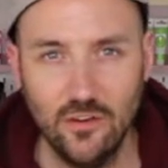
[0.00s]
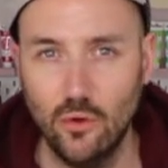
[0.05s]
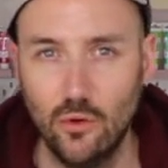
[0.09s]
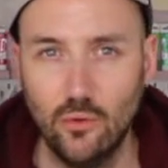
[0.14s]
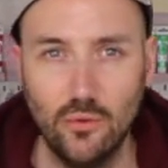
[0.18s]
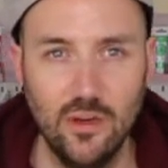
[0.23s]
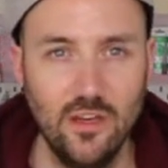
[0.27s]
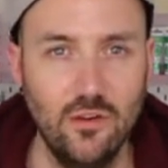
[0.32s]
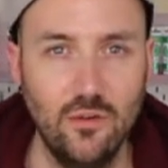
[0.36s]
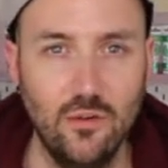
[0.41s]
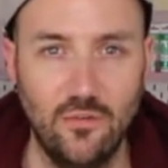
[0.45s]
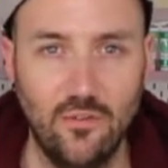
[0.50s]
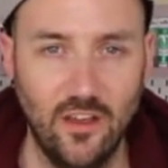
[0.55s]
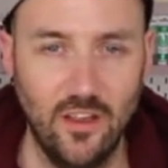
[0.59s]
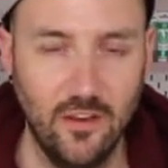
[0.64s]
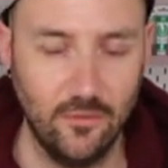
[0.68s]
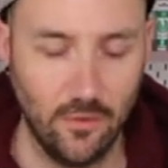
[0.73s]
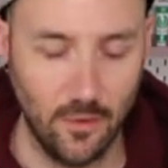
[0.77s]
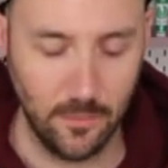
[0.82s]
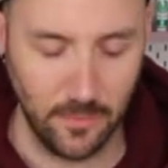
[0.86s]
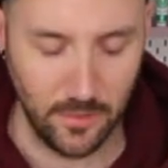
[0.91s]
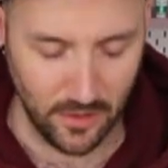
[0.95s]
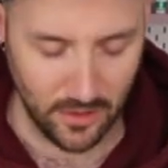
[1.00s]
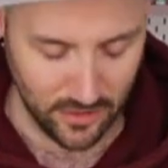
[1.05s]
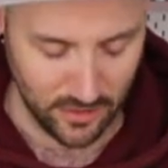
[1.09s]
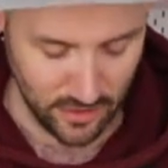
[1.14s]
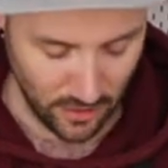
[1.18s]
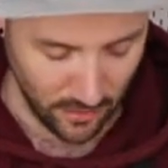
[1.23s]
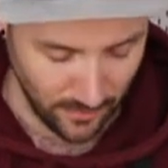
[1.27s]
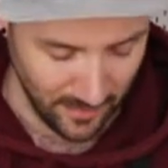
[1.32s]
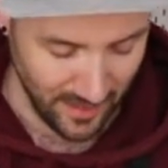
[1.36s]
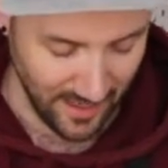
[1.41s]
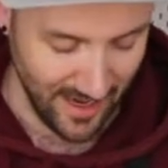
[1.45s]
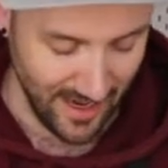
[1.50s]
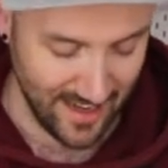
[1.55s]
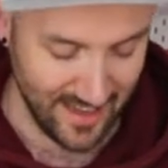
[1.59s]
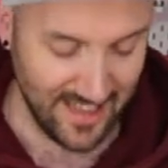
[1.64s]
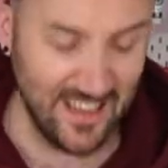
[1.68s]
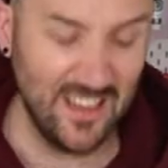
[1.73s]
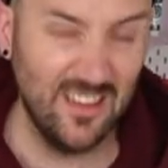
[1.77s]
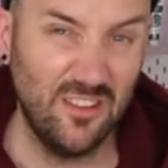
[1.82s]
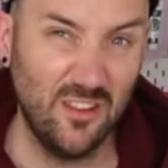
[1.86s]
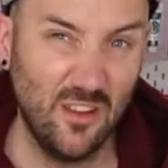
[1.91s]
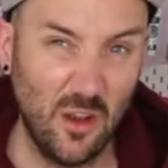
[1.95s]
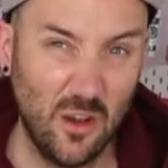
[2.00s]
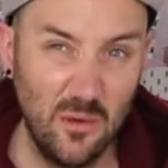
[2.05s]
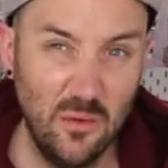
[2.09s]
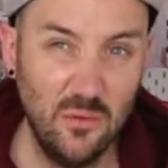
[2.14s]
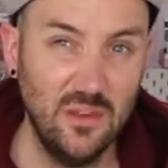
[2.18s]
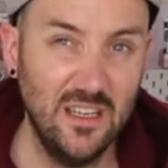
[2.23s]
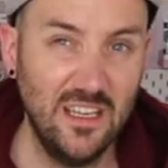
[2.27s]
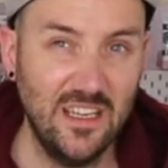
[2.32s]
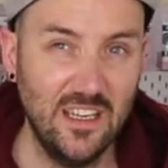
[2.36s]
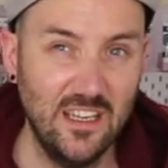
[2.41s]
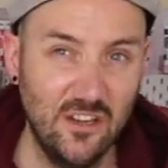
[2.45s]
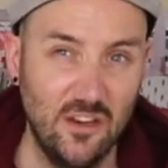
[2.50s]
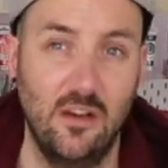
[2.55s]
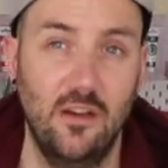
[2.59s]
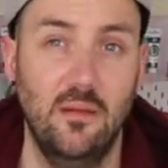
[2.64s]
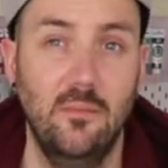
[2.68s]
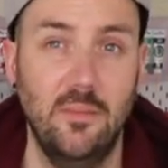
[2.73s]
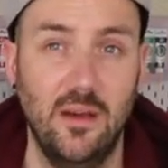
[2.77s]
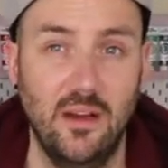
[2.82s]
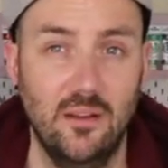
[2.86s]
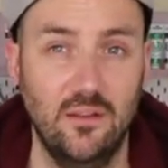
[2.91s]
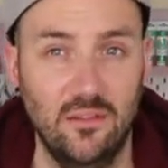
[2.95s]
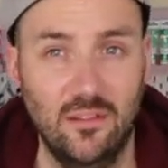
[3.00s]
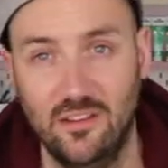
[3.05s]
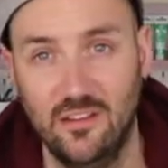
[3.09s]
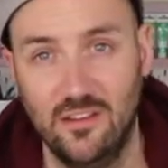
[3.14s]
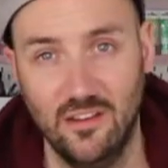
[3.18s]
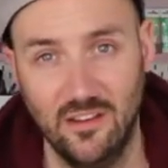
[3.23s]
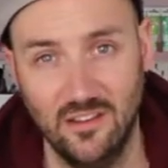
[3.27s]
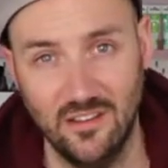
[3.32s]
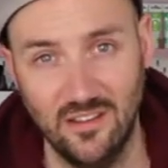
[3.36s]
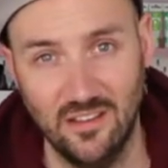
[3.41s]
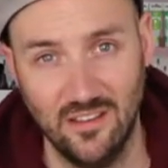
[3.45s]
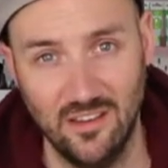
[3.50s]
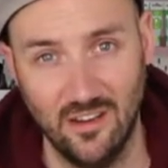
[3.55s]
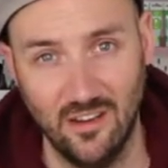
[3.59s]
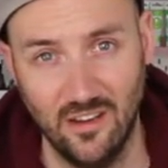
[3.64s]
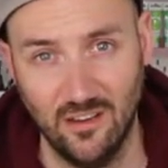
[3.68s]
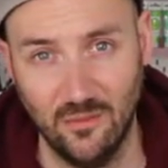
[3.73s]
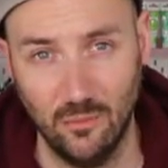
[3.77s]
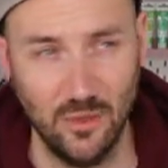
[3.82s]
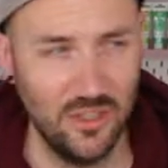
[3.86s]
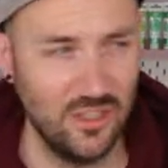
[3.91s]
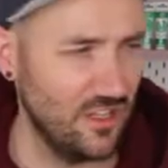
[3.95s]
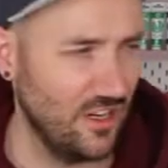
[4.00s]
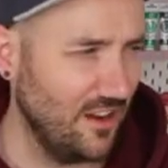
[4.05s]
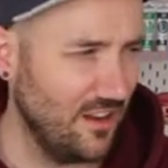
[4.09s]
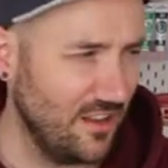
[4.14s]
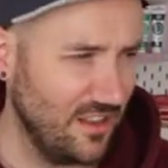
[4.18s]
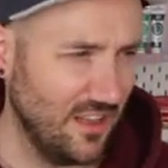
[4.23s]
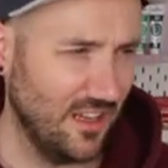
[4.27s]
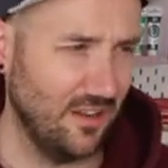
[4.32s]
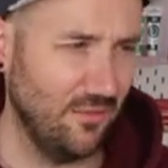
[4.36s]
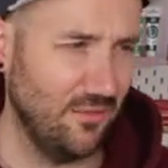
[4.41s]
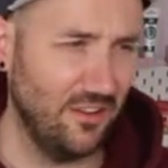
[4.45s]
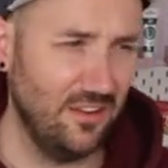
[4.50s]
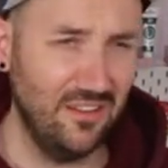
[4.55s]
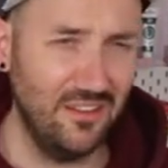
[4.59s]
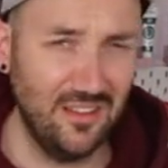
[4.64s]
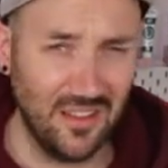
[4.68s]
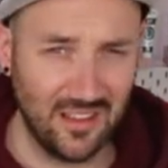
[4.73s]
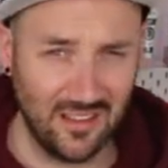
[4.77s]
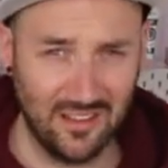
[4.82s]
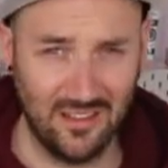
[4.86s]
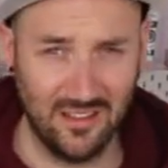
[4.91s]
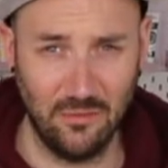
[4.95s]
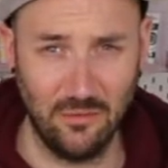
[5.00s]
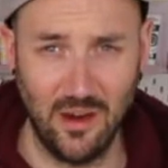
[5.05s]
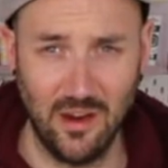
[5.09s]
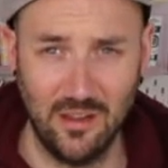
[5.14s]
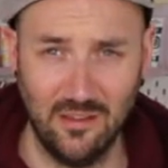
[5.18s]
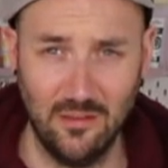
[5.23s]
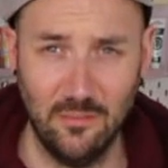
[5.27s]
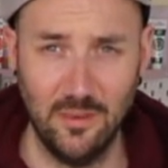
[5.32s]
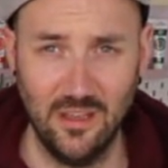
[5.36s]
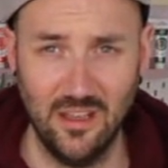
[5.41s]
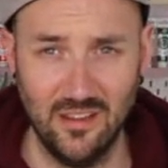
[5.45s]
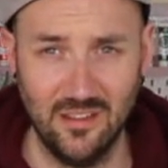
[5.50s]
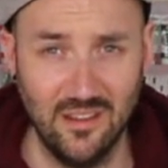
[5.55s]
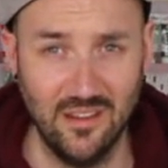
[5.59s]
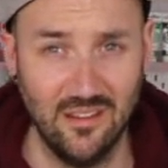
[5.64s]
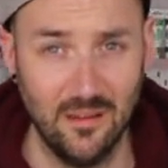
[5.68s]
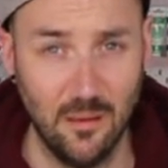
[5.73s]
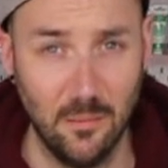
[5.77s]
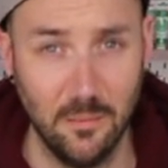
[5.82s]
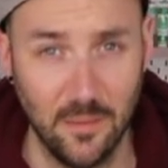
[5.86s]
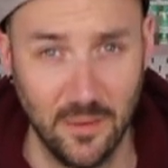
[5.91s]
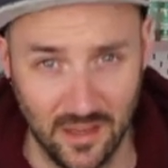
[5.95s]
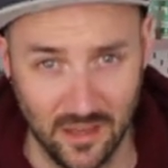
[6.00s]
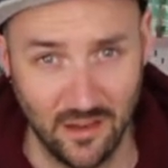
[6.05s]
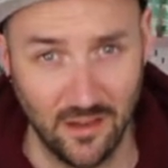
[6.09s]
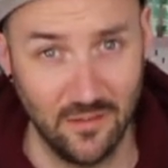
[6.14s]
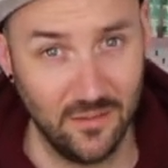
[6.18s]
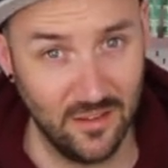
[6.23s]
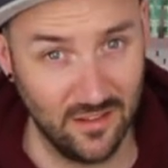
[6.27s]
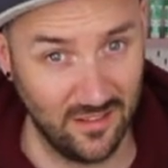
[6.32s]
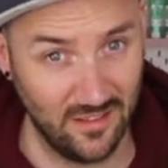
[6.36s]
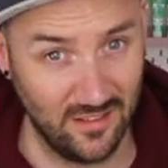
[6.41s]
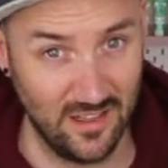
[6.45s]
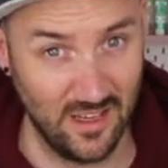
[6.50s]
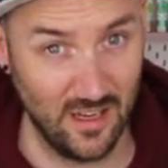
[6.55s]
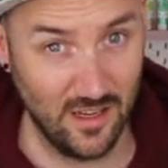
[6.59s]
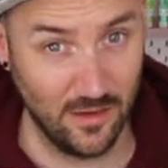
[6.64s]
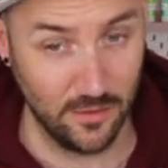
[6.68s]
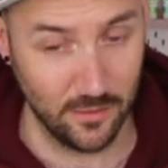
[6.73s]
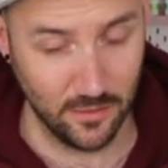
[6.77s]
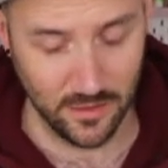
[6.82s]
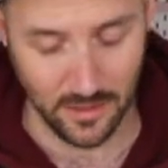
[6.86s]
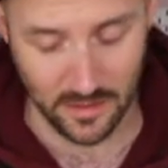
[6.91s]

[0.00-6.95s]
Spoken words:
or in your favourite bookshop, and it is only £9.99, which I think for 60 recipes is a bit of a steal.